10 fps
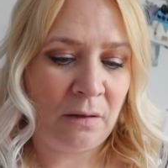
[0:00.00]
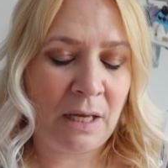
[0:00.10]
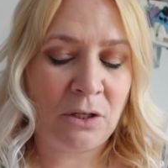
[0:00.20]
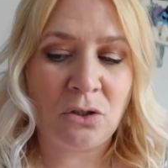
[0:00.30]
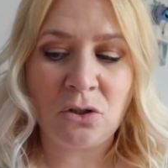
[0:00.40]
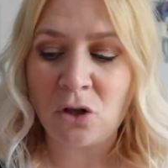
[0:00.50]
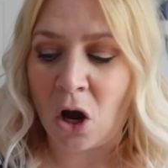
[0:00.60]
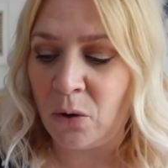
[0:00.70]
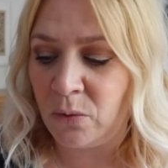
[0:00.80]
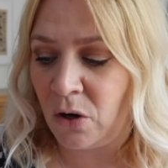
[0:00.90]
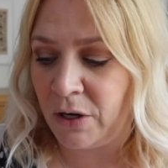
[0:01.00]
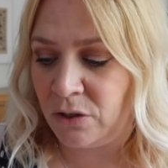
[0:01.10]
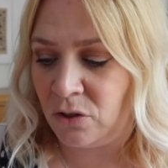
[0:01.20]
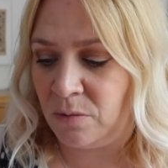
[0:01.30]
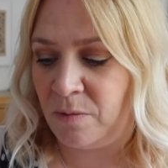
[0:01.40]
they're so
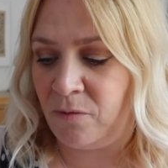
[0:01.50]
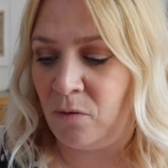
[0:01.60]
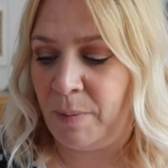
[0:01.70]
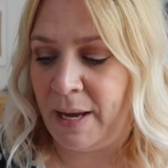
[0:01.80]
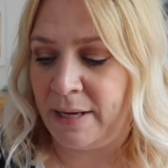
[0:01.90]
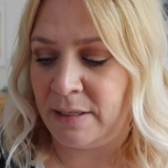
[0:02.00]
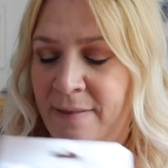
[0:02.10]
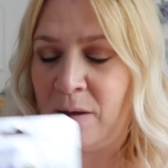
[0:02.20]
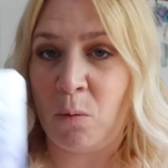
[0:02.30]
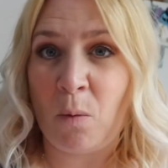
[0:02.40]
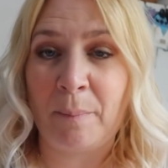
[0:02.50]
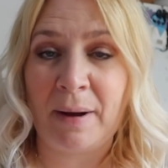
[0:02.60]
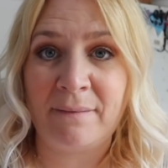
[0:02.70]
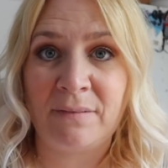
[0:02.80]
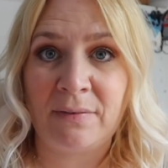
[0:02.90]
nice just before bed, and they were
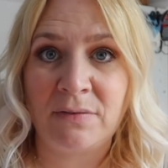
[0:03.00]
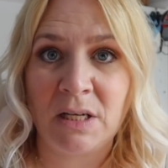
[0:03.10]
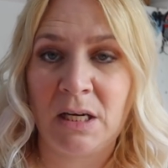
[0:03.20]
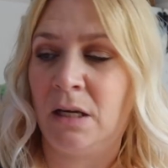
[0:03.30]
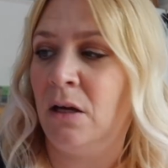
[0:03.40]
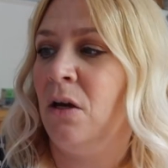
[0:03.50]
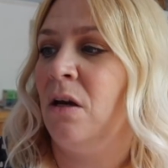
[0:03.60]
£1.50.